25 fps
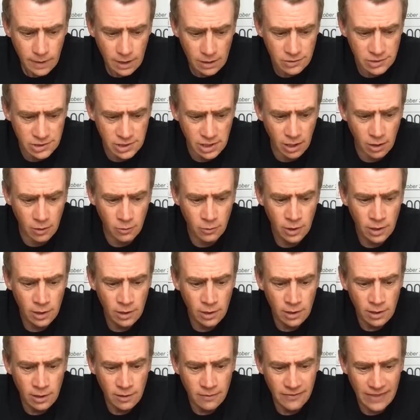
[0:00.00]
So
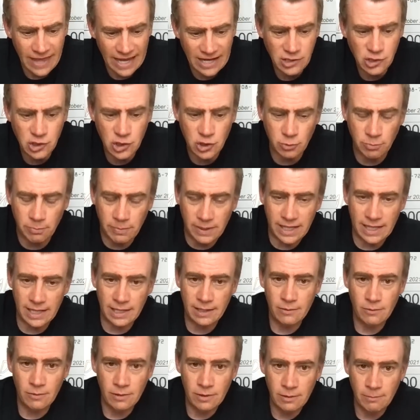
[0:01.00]
they should
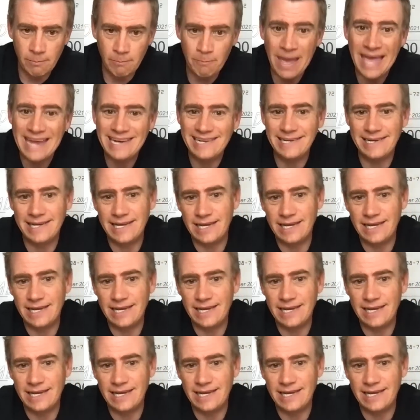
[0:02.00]
be bedded